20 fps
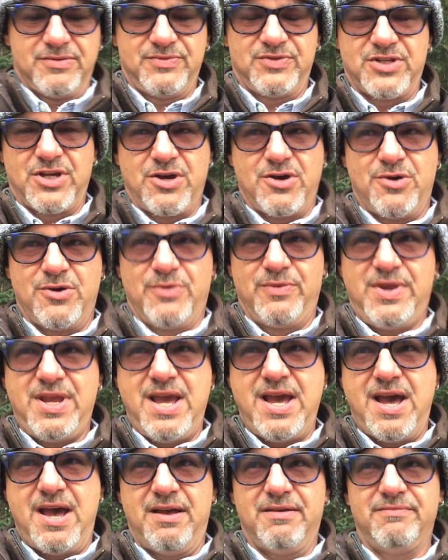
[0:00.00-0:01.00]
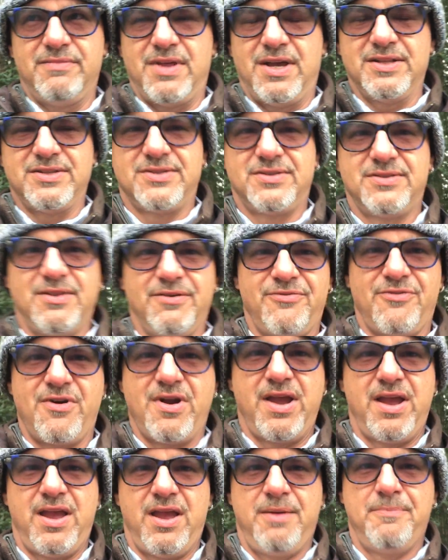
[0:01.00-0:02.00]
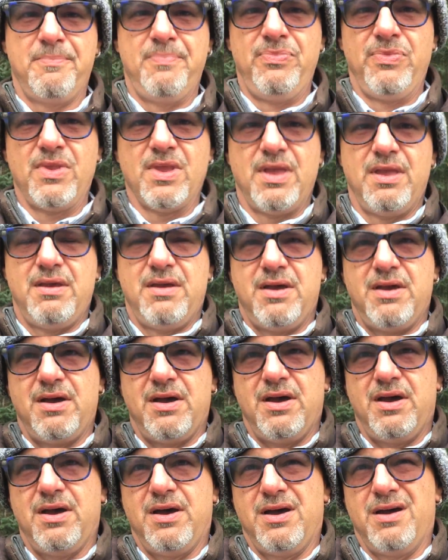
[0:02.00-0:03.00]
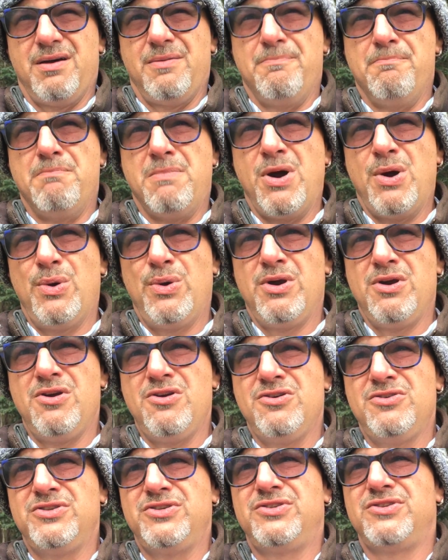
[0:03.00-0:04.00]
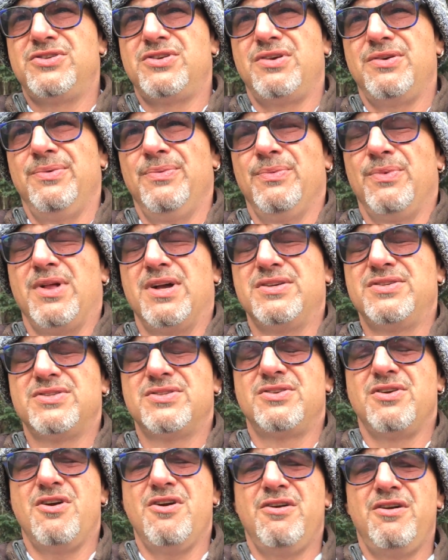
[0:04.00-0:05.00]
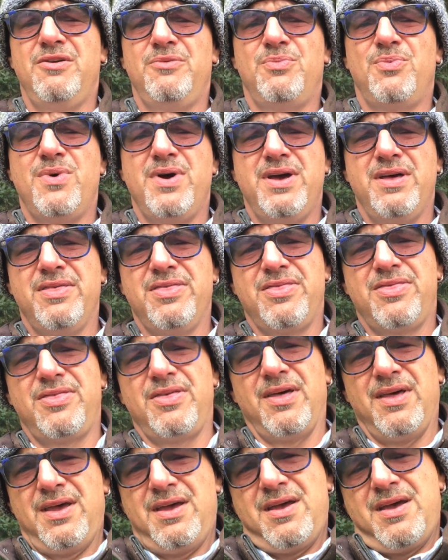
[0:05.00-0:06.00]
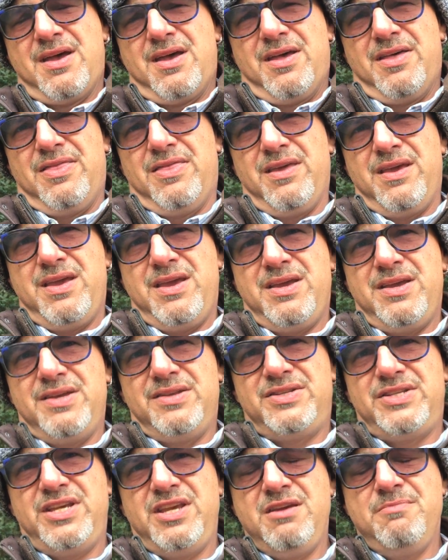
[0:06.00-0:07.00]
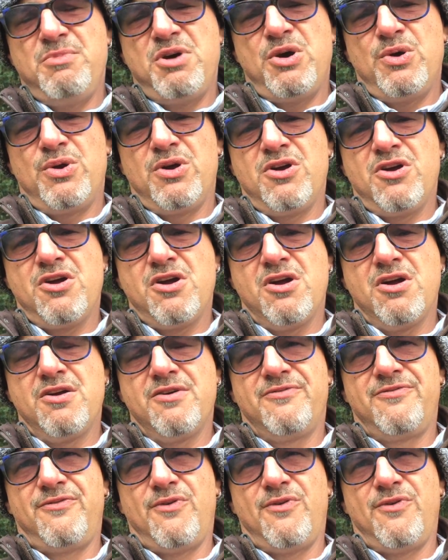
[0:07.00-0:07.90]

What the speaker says: So yeah, that's the frame. Motors, well, I started with the T-Motor